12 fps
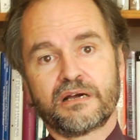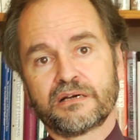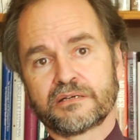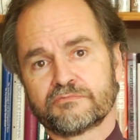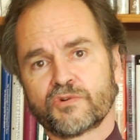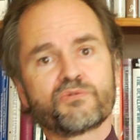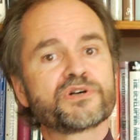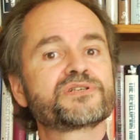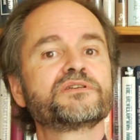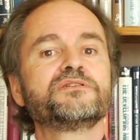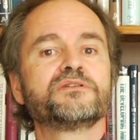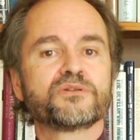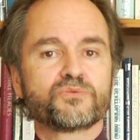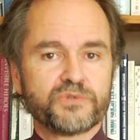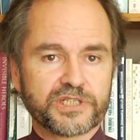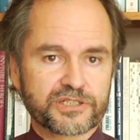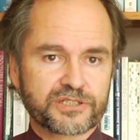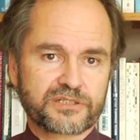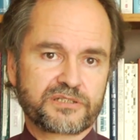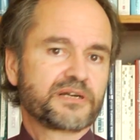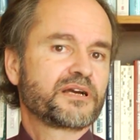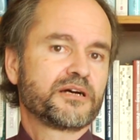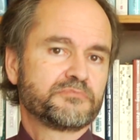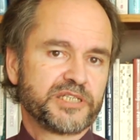Was it your wish to
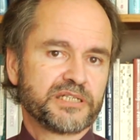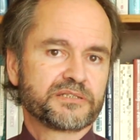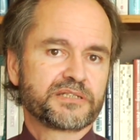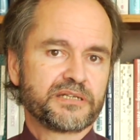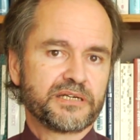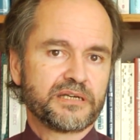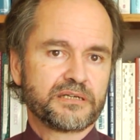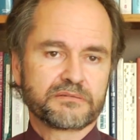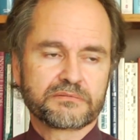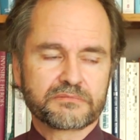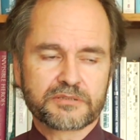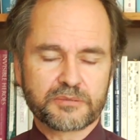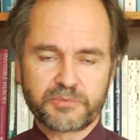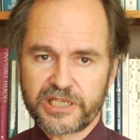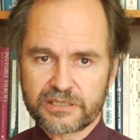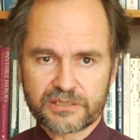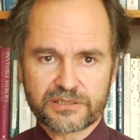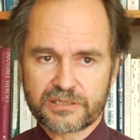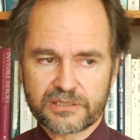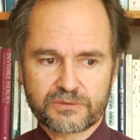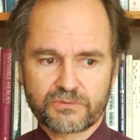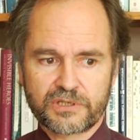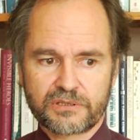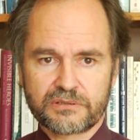come here today? And the patient says,
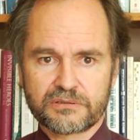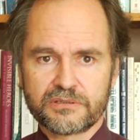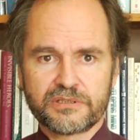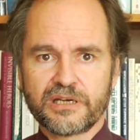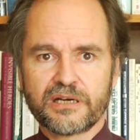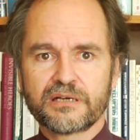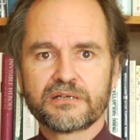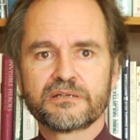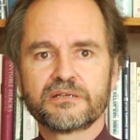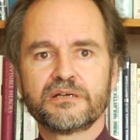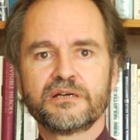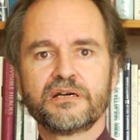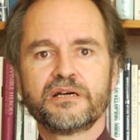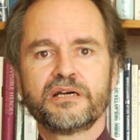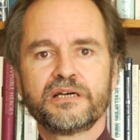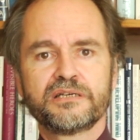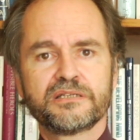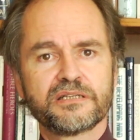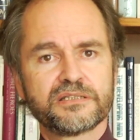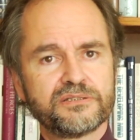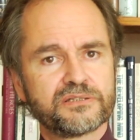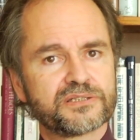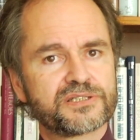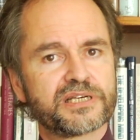well, yeah. And then you
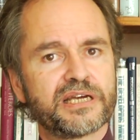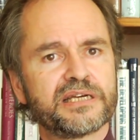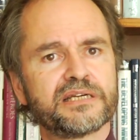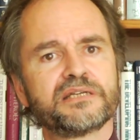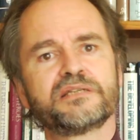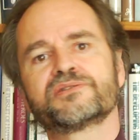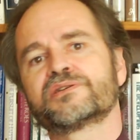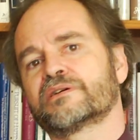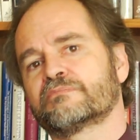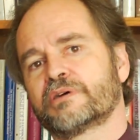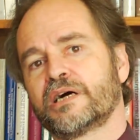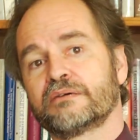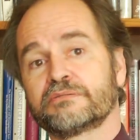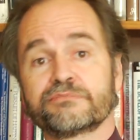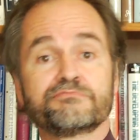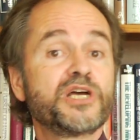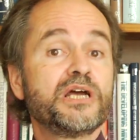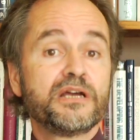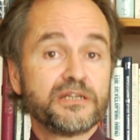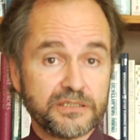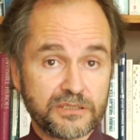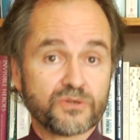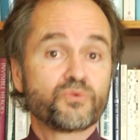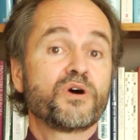could say, and is there a problem
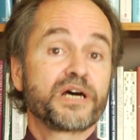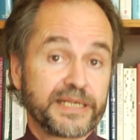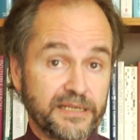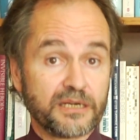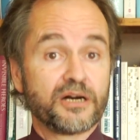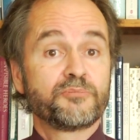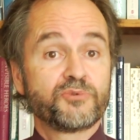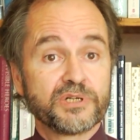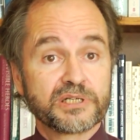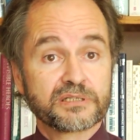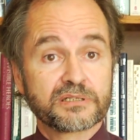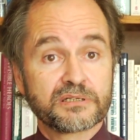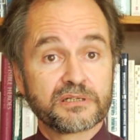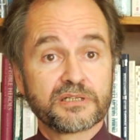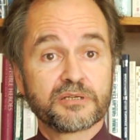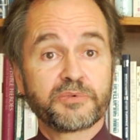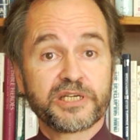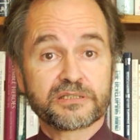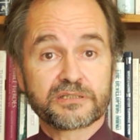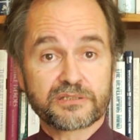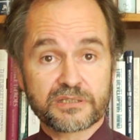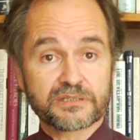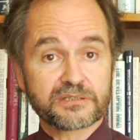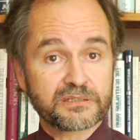you're wanting help with? And the patient
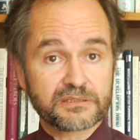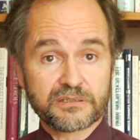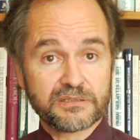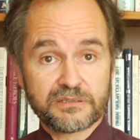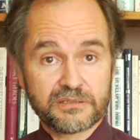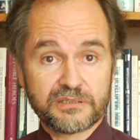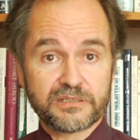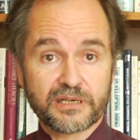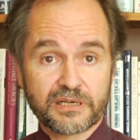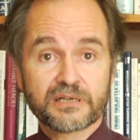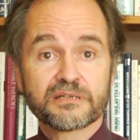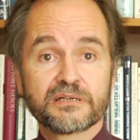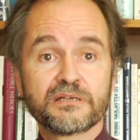says, yeah.